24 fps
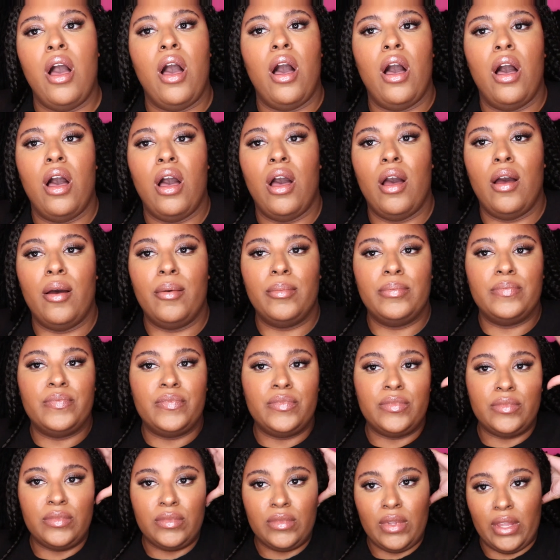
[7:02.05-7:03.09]

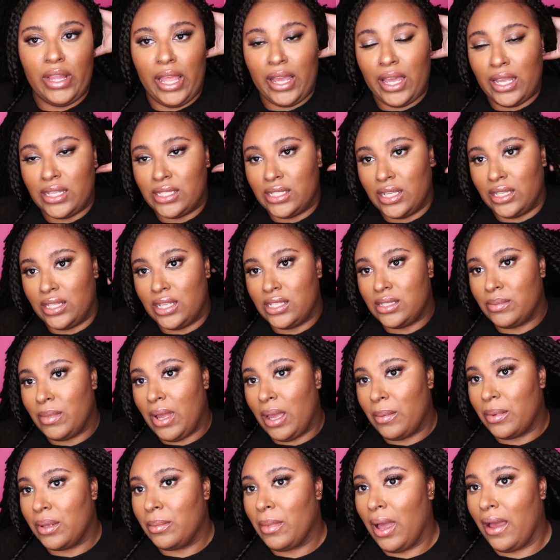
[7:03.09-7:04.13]
Like I said, this
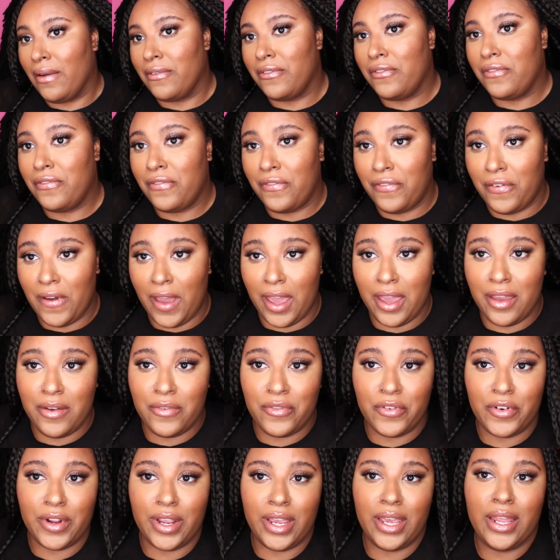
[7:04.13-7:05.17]
might be my
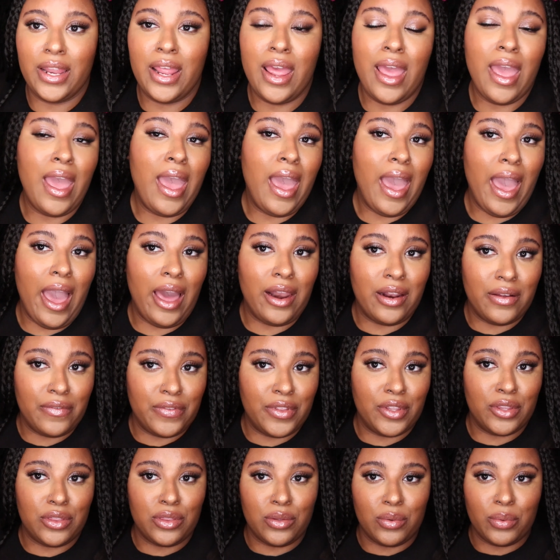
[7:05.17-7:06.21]
favorite out of
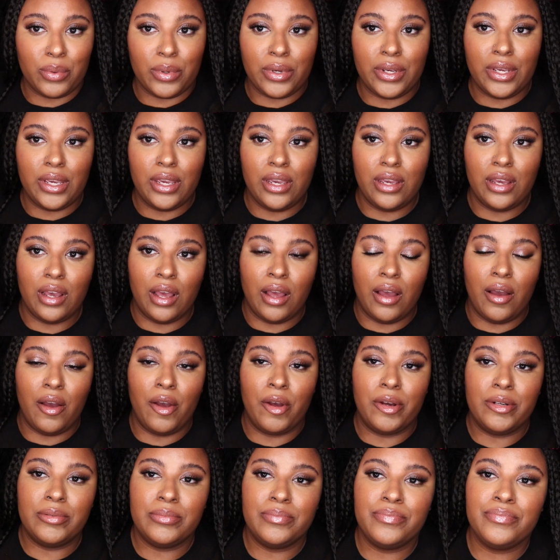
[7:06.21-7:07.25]
the three.
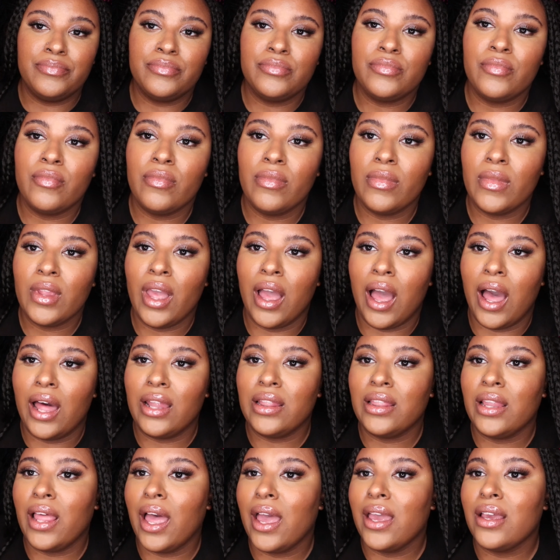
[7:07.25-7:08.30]
I
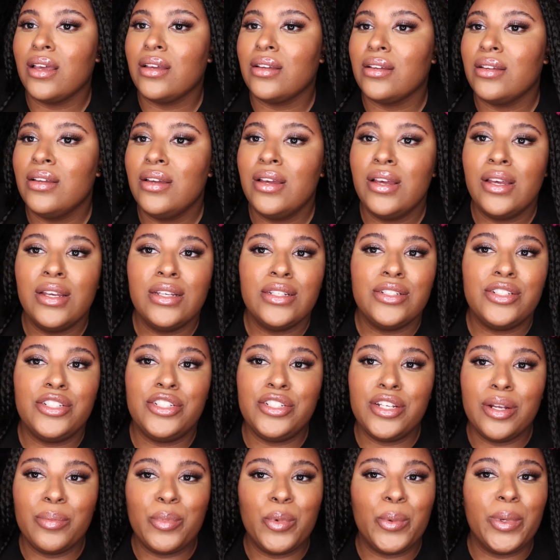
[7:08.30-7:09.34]
like
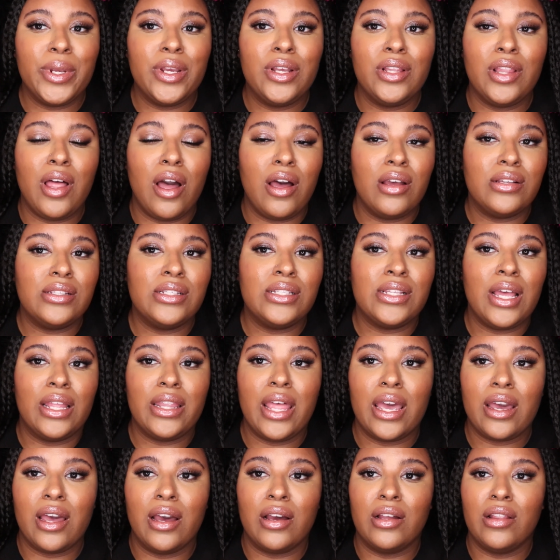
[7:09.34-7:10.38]
shimmery glosses. I
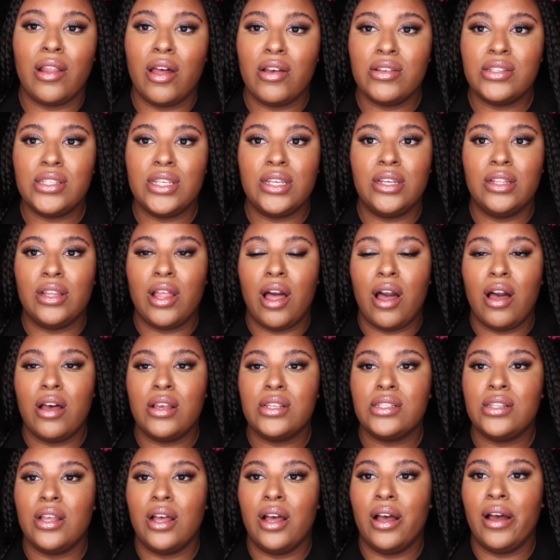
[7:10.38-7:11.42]
like a glossy
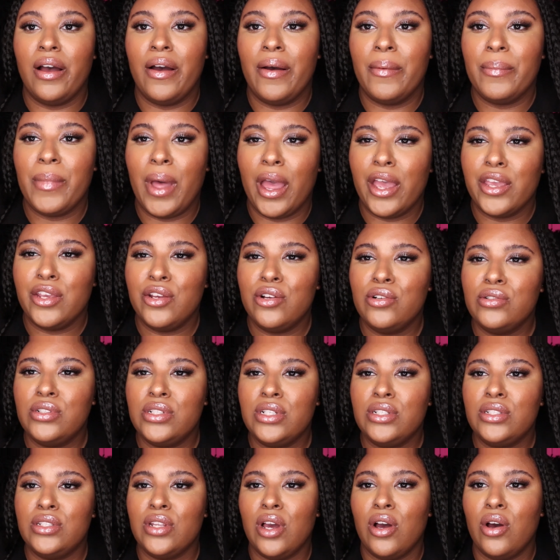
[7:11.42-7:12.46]
gloss. I
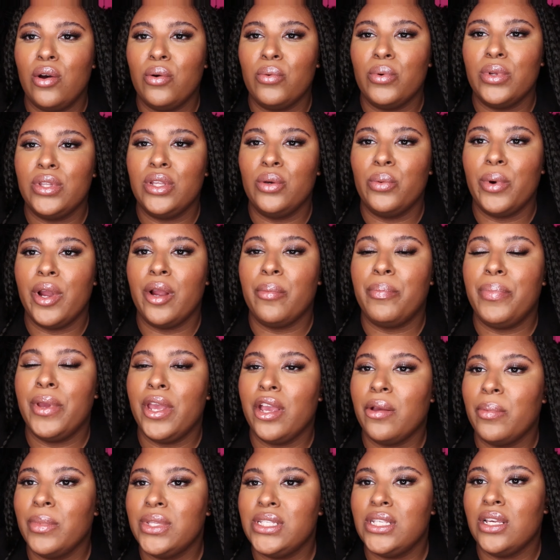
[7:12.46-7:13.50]
usually don't really wear
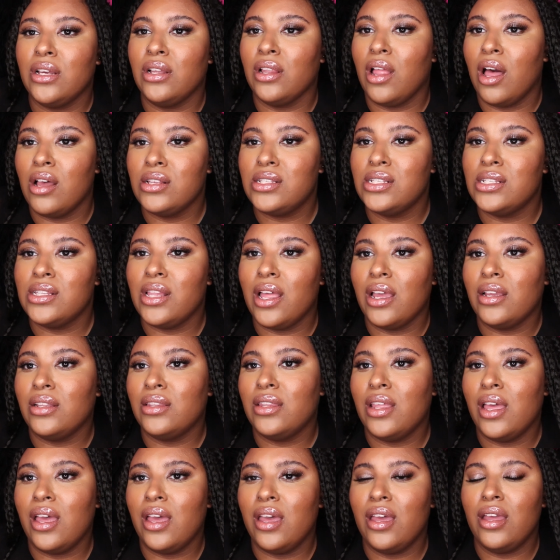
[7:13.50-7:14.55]
pigmented glosses like
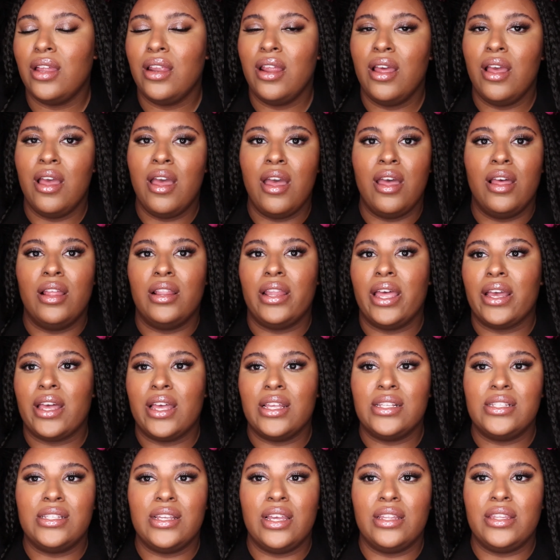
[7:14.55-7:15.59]
that. Like
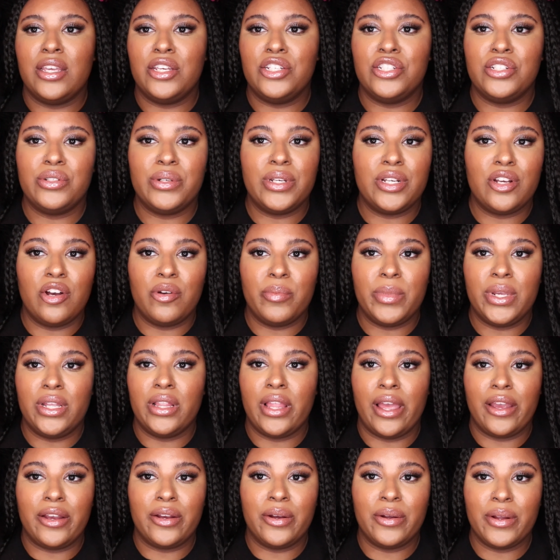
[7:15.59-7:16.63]
I said, they streak on me
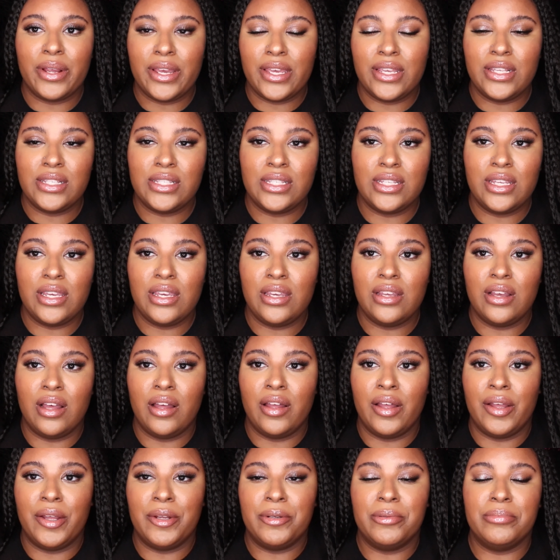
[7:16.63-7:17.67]
like crazy.
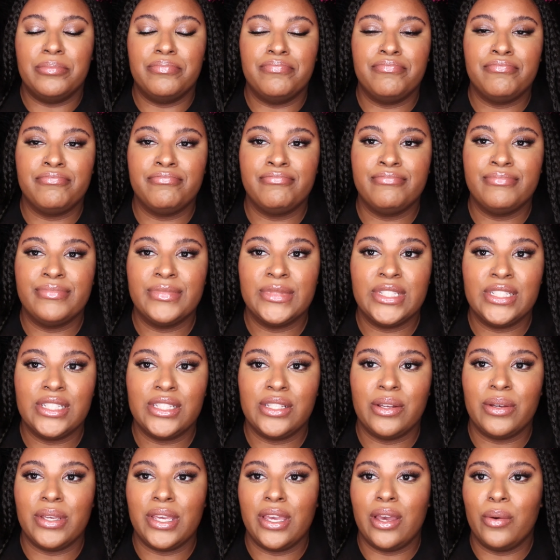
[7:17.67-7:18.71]

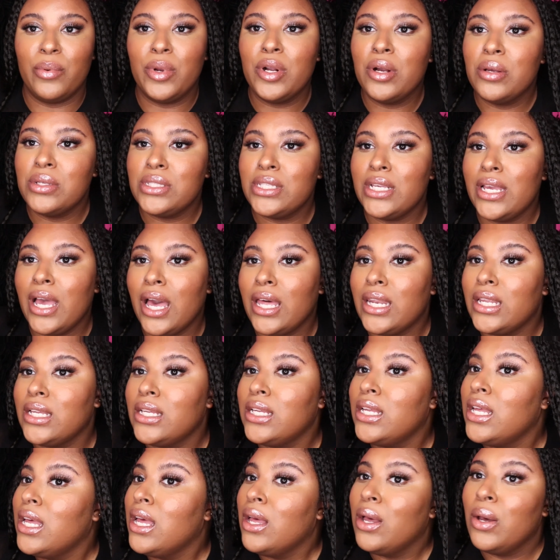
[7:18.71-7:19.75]
So yeah, we're gonna see how
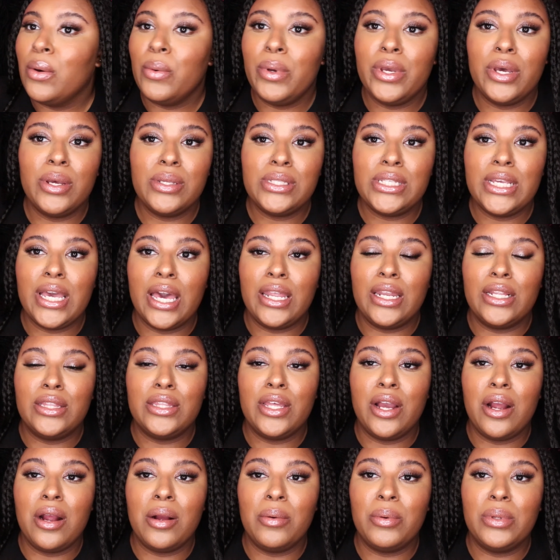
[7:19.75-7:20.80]
the
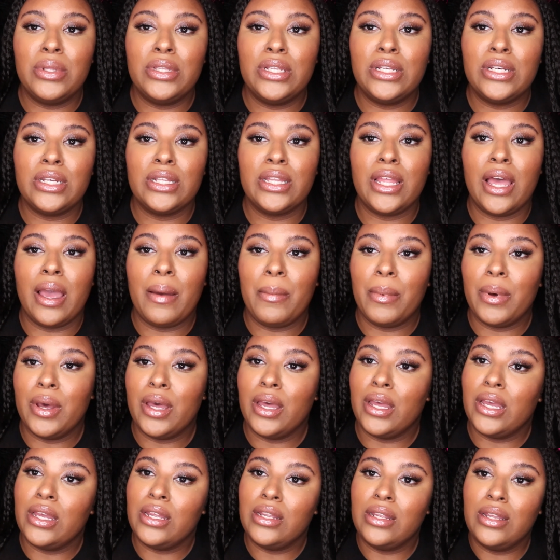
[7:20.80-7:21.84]
third one looking like.
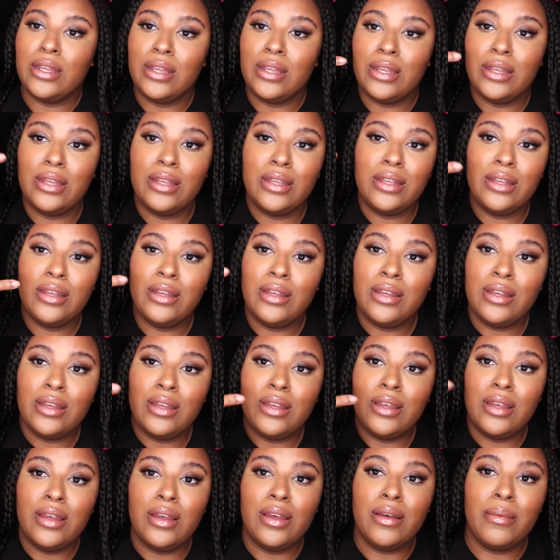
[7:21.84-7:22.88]
What
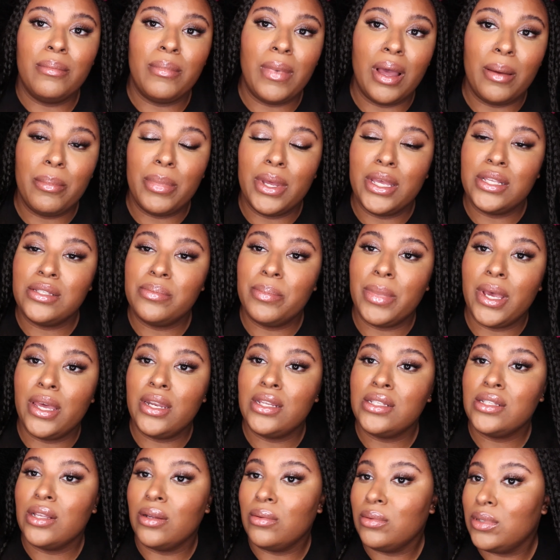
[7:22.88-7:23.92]
my best bet
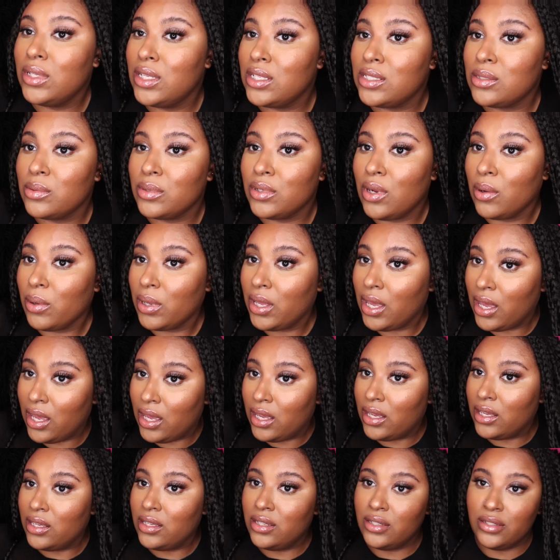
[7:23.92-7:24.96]
is on this one,
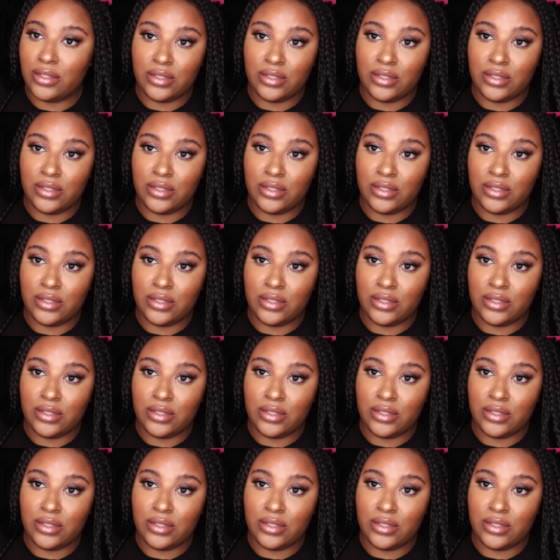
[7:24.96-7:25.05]
okay?